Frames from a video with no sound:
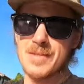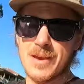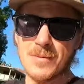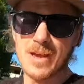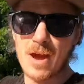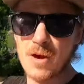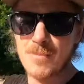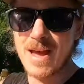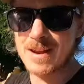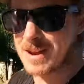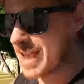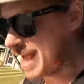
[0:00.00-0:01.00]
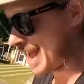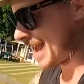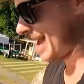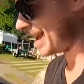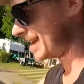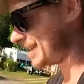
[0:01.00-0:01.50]
There we go, Mountain
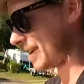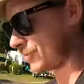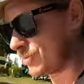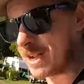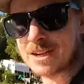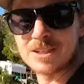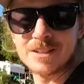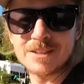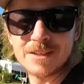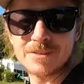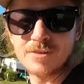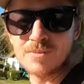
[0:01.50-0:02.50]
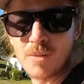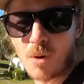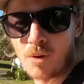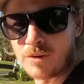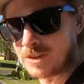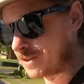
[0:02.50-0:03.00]
Air Dust Reduction System,
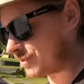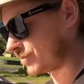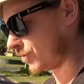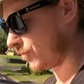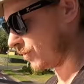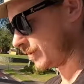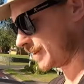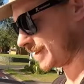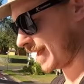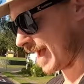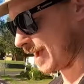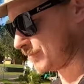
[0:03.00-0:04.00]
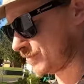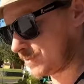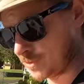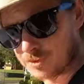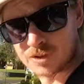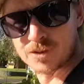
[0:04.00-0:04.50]
all installed. Um,
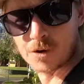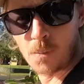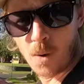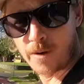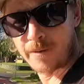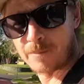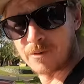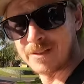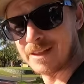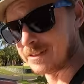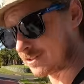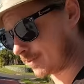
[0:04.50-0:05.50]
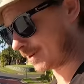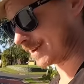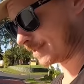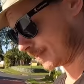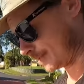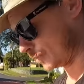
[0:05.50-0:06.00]
still just got to wire up on the inside
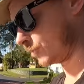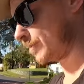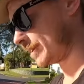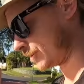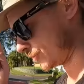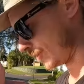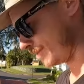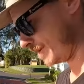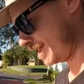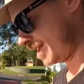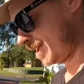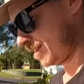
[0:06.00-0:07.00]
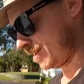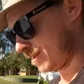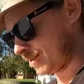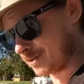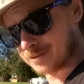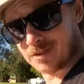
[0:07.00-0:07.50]
and then do a bit of trim,
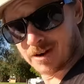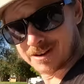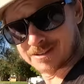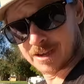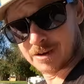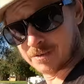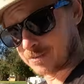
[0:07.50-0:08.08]
because like I said,